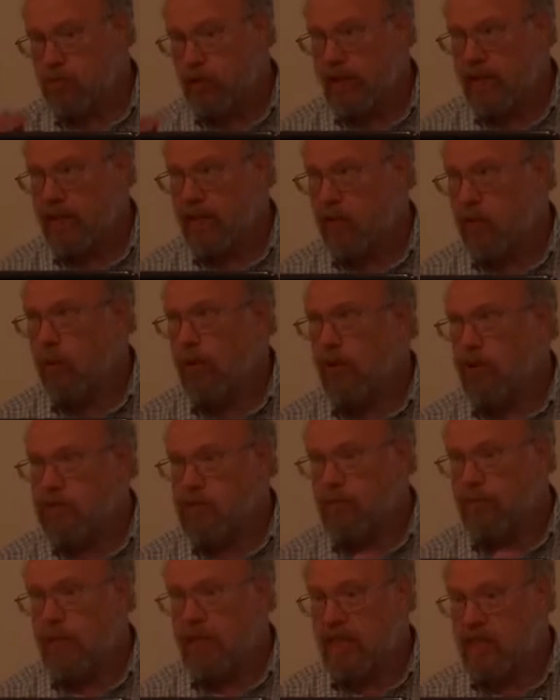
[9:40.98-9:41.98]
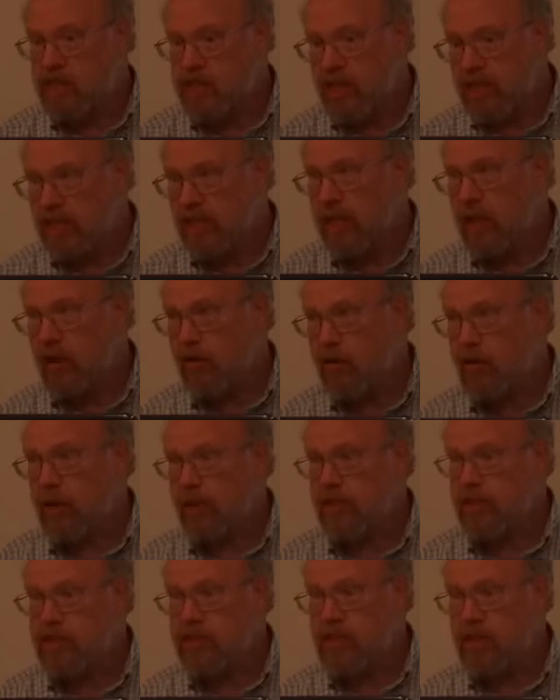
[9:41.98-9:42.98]
breaking the welds, and being ejected out at
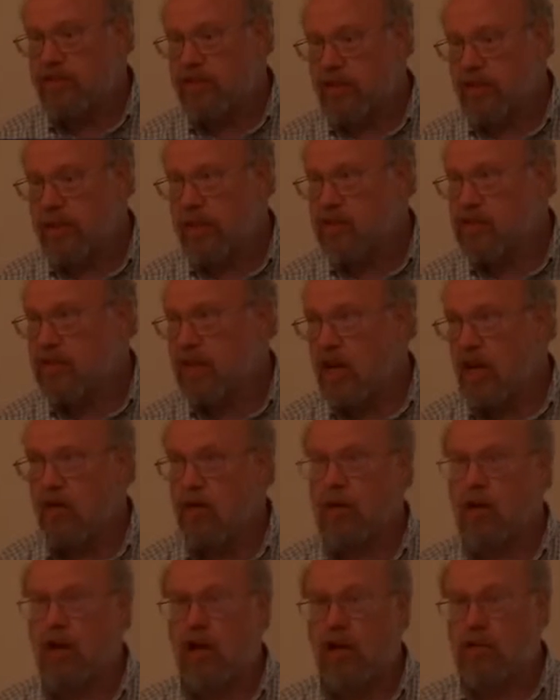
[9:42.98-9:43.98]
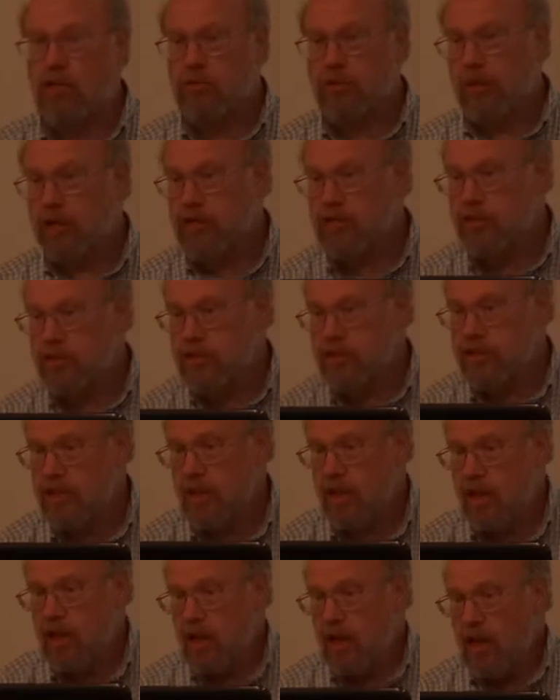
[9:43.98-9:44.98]
up to 70 miles an hour in all directions,
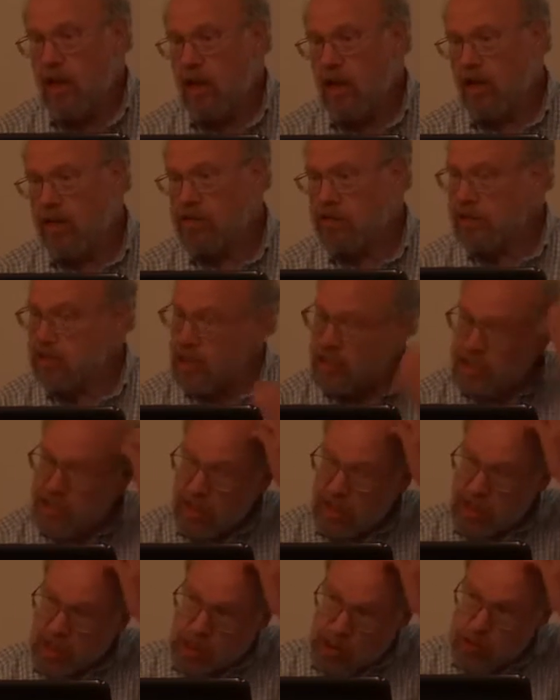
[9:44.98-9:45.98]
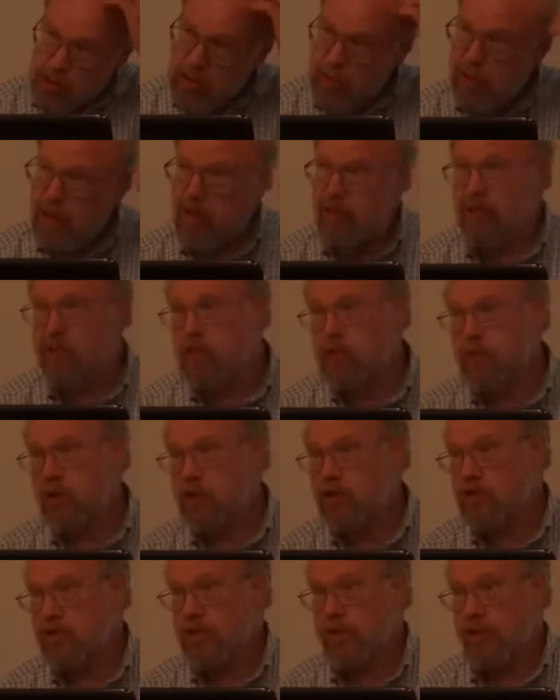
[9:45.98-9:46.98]
uh, suggesting a huge amount of
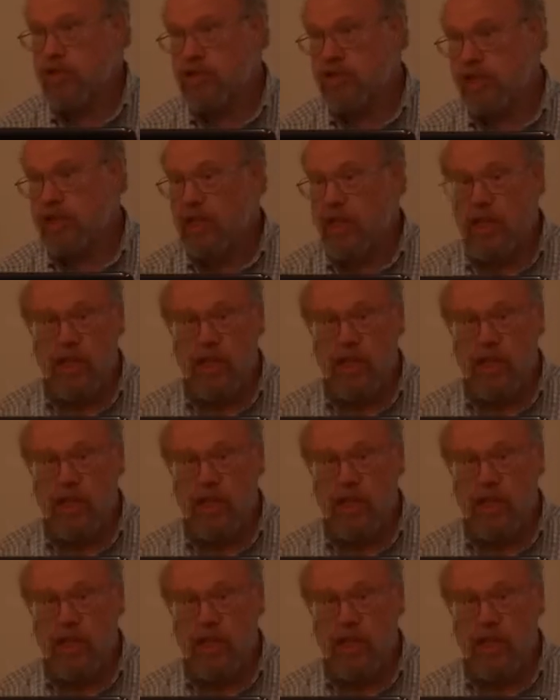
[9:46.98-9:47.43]
explosive energy